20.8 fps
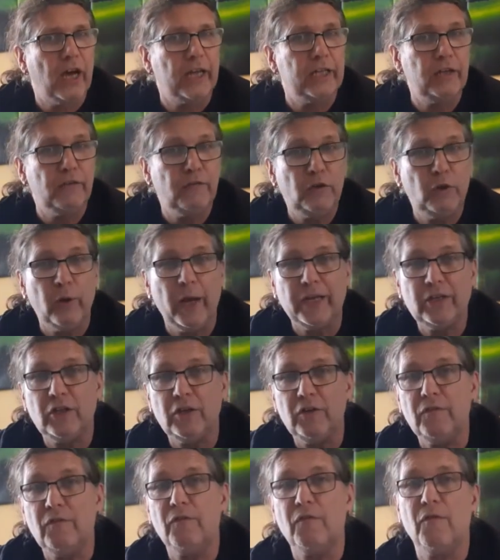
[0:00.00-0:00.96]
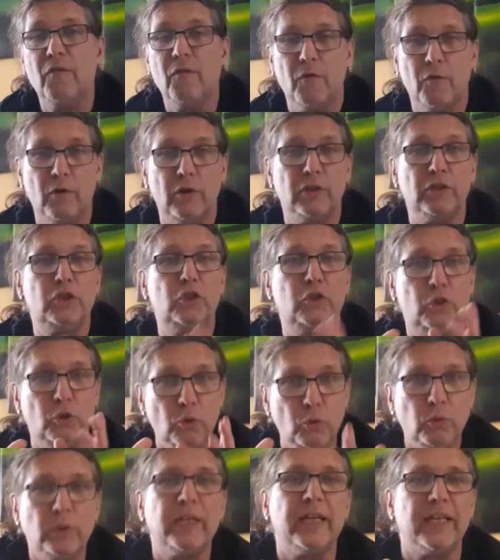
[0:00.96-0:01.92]
and if you actually
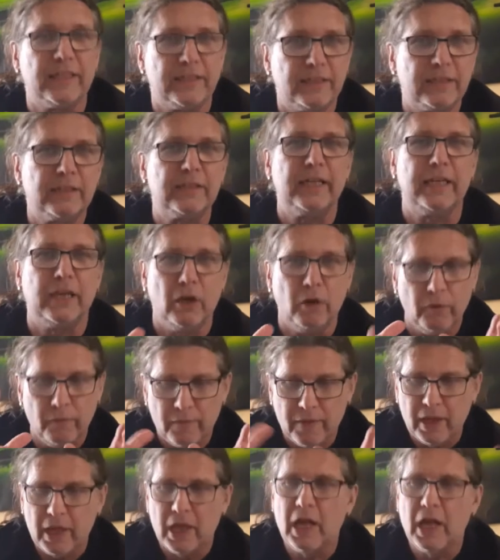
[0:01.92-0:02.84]
do this, you know,